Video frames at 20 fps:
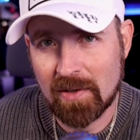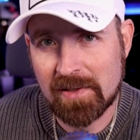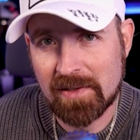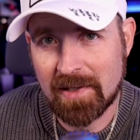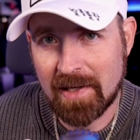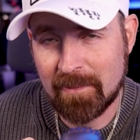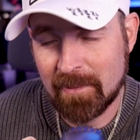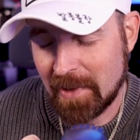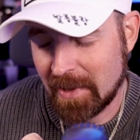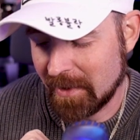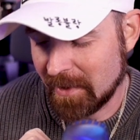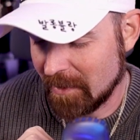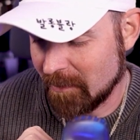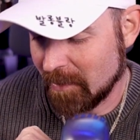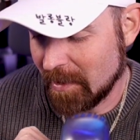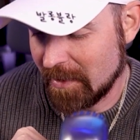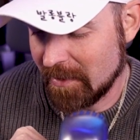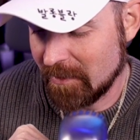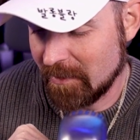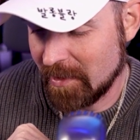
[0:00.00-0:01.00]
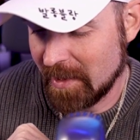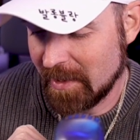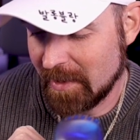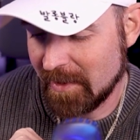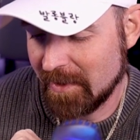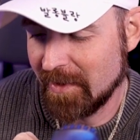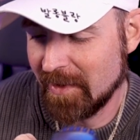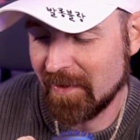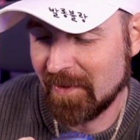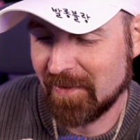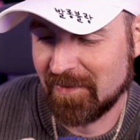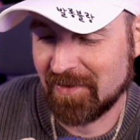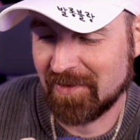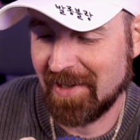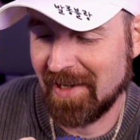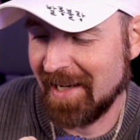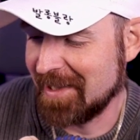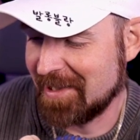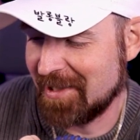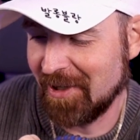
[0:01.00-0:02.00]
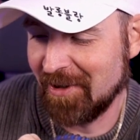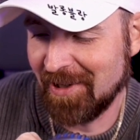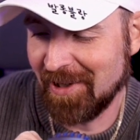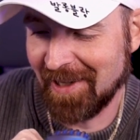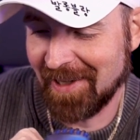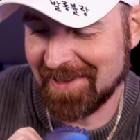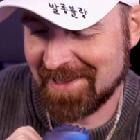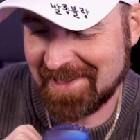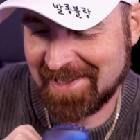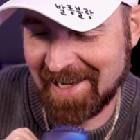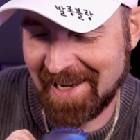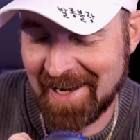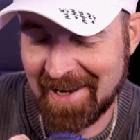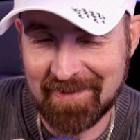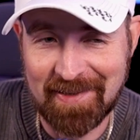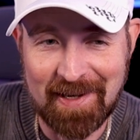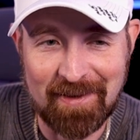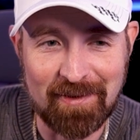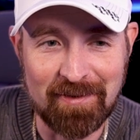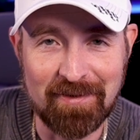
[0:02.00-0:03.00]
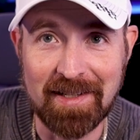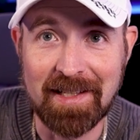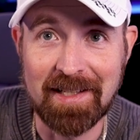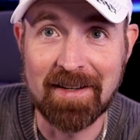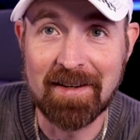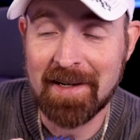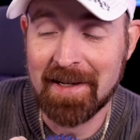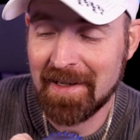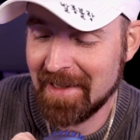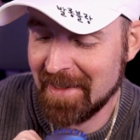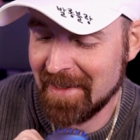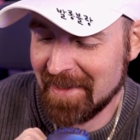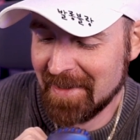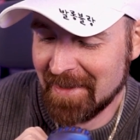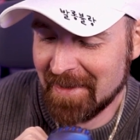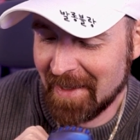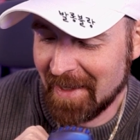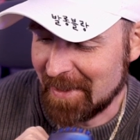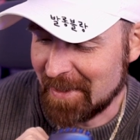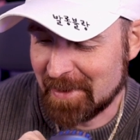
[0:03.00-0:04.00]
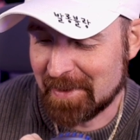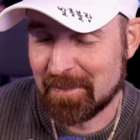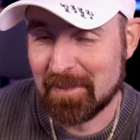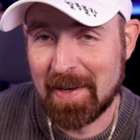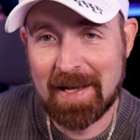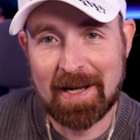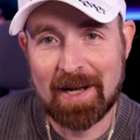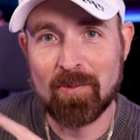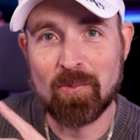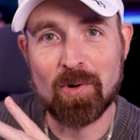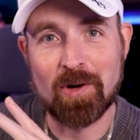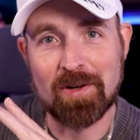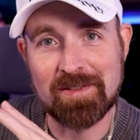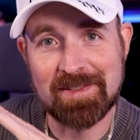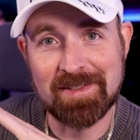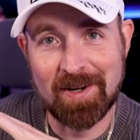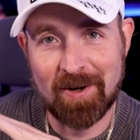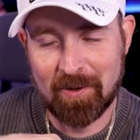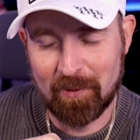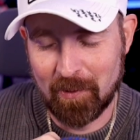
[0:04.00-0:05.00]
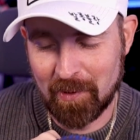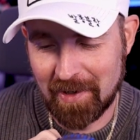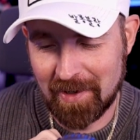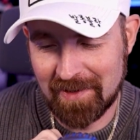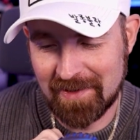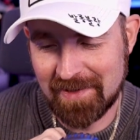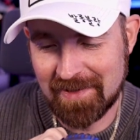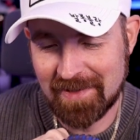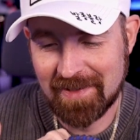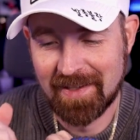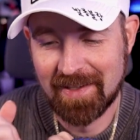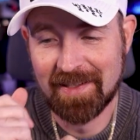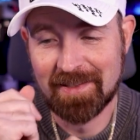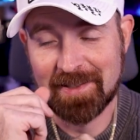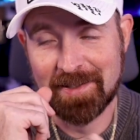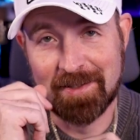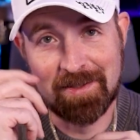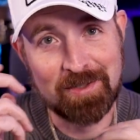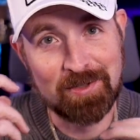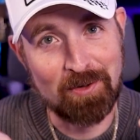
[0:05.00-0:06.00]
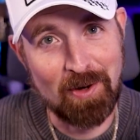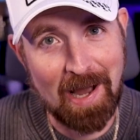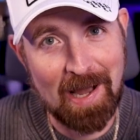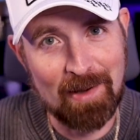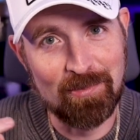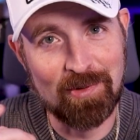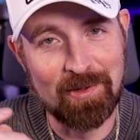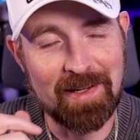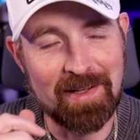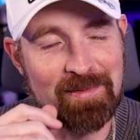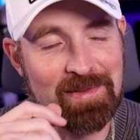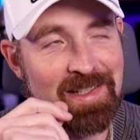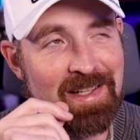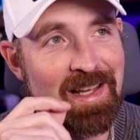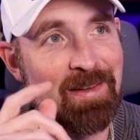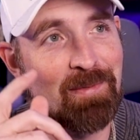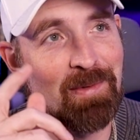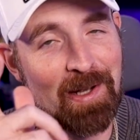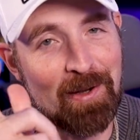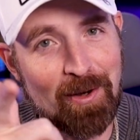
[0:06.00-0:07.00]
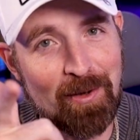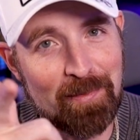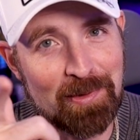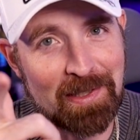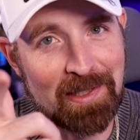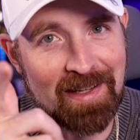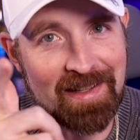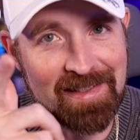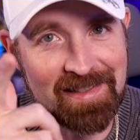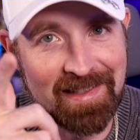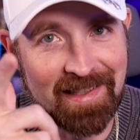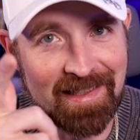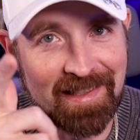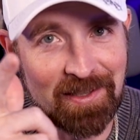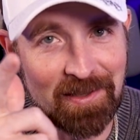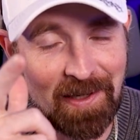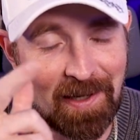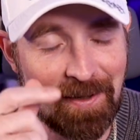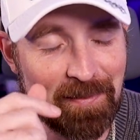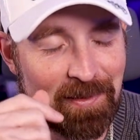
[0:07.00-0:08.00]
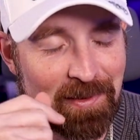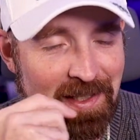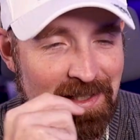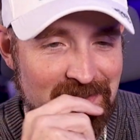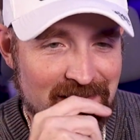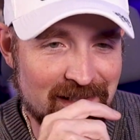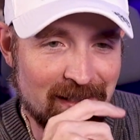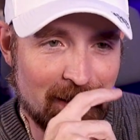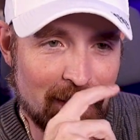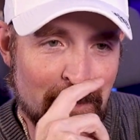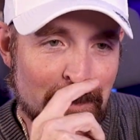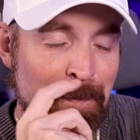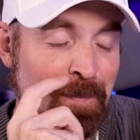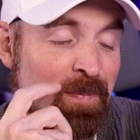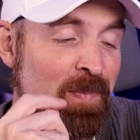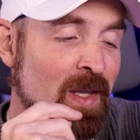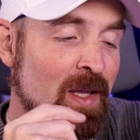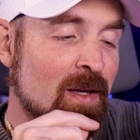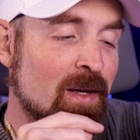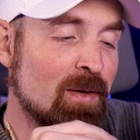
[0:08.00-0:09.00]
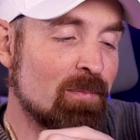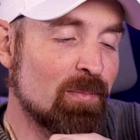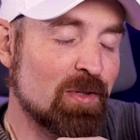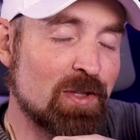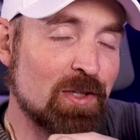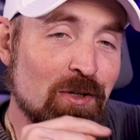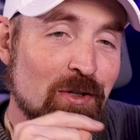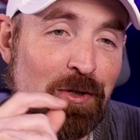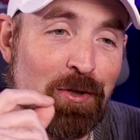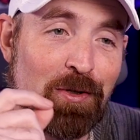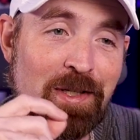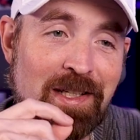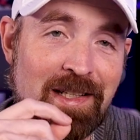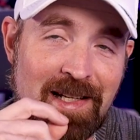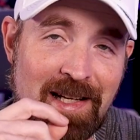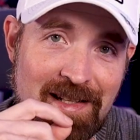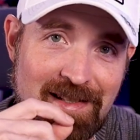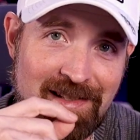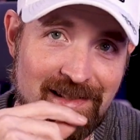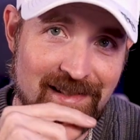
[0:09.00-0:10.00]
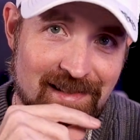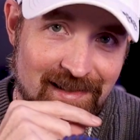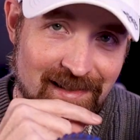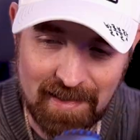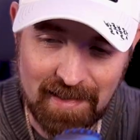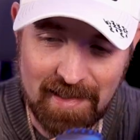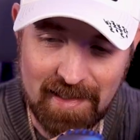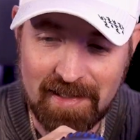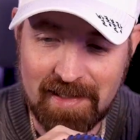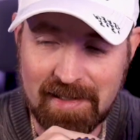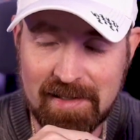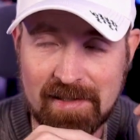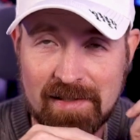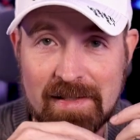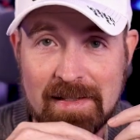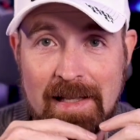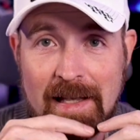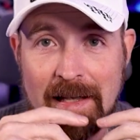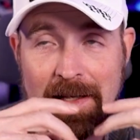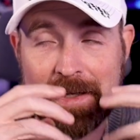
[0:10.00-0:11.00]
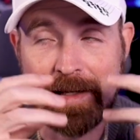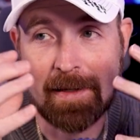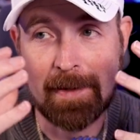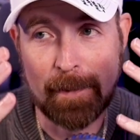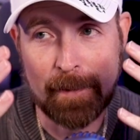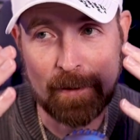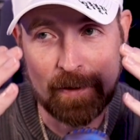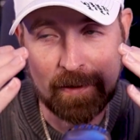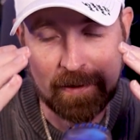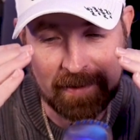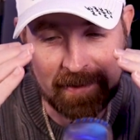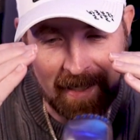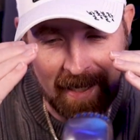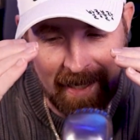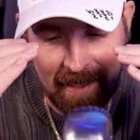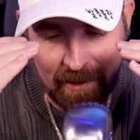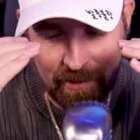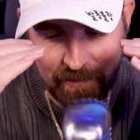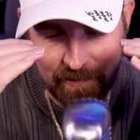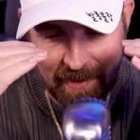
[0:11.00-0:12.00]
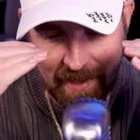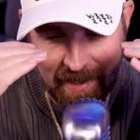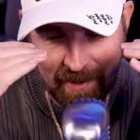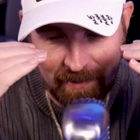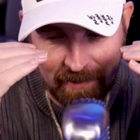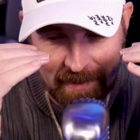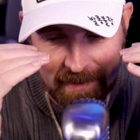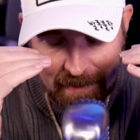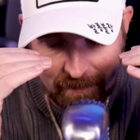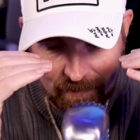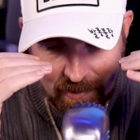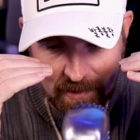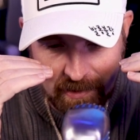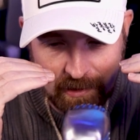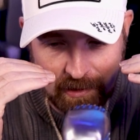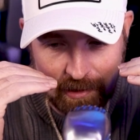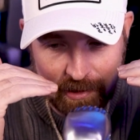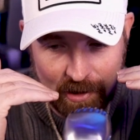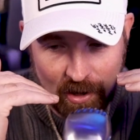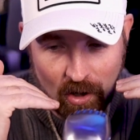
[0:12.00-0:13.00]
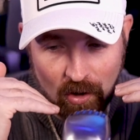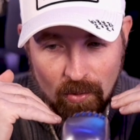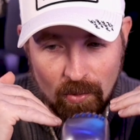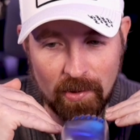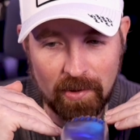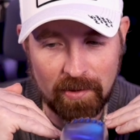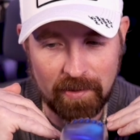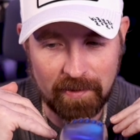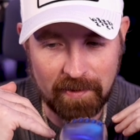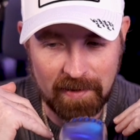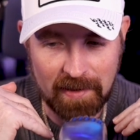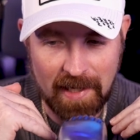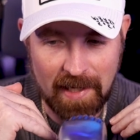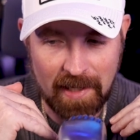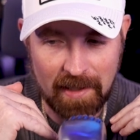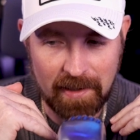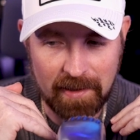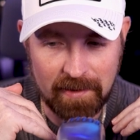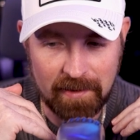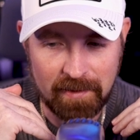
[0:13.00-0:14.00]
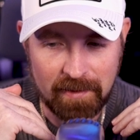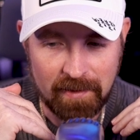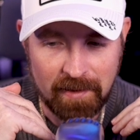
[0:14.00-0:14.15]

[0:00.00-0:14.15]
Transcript: that I make up, by the way? I do it all the time in every video. I just make up words that aren't words to describe what I'm saying, but I hope you guys get it. But the oudiness is dialed down even lower than